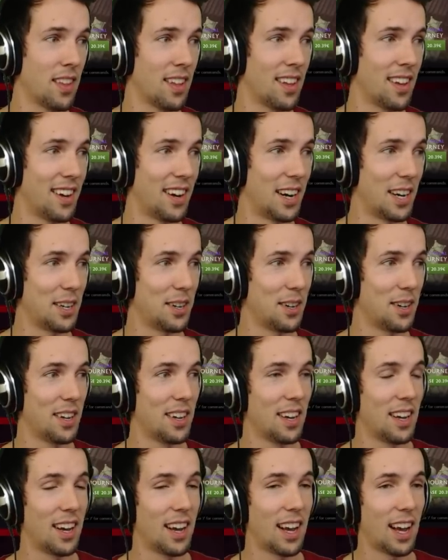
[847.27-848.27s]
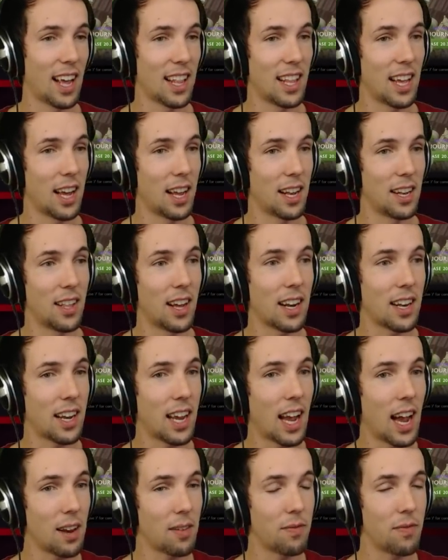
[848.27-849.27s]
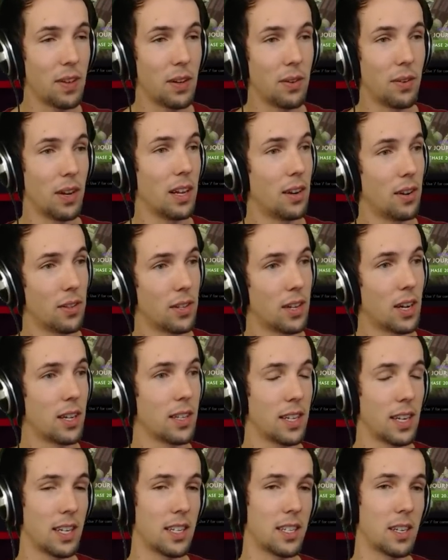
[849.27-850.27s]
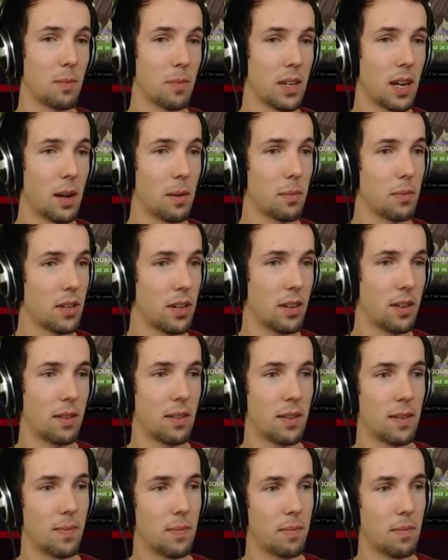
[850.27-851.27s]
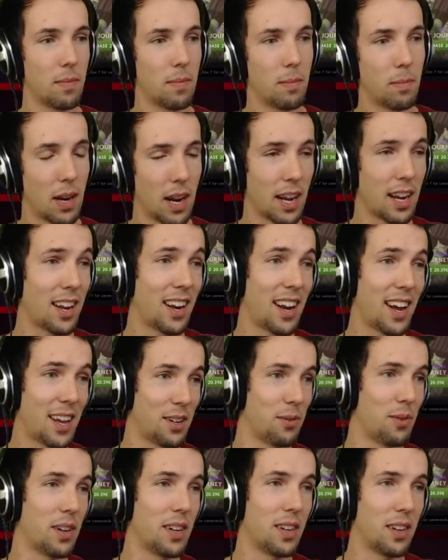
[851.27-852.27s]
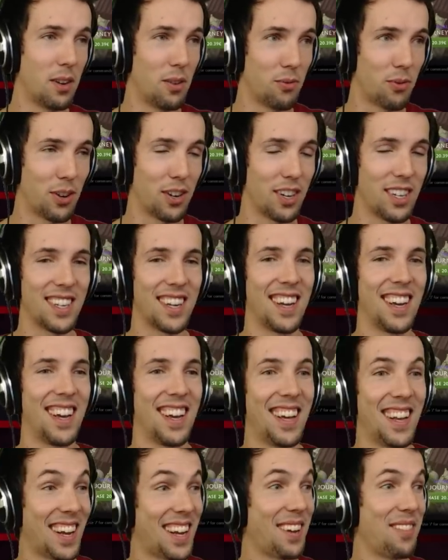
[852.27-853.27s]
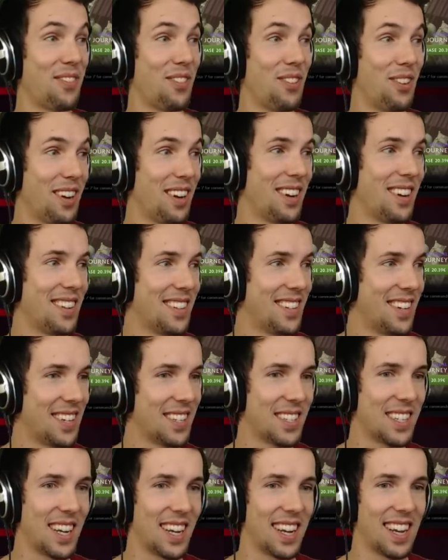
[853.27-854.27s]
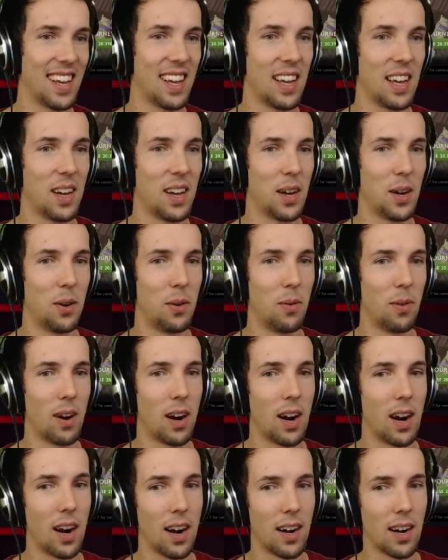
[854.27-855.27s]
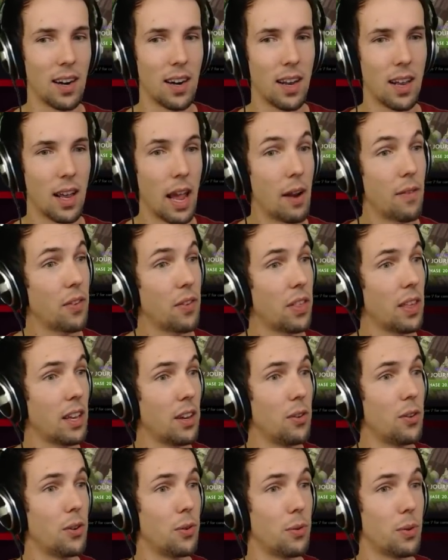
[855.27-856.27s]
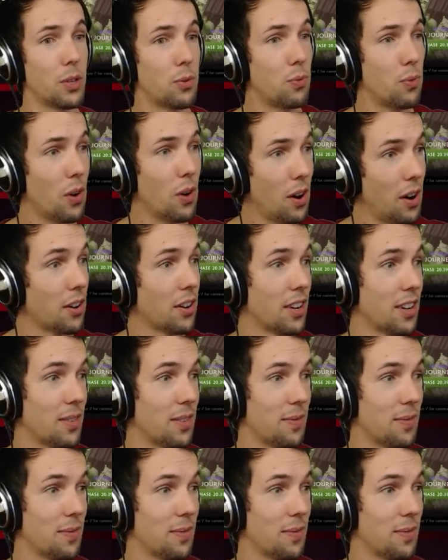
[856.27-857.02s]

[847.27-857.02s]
right? And then that can feel a little daunting sometimes, but I can handle it, no worries. That can feel a little daunting, where everything you do is wrong.